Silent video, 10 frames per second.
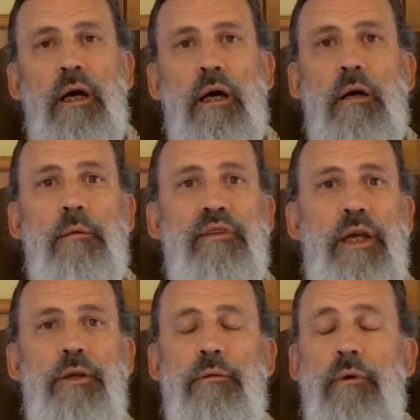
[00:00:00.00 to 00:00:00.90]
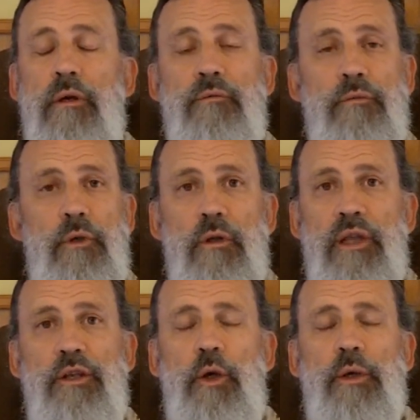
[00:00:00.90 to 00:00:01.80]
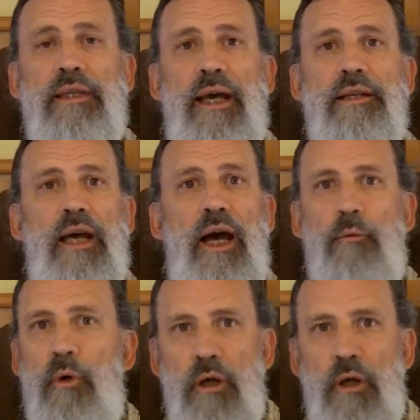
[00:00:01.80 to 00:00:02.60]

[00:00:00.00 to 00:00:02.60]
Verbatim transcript: Uh, they, uh, you know, they knew at that time,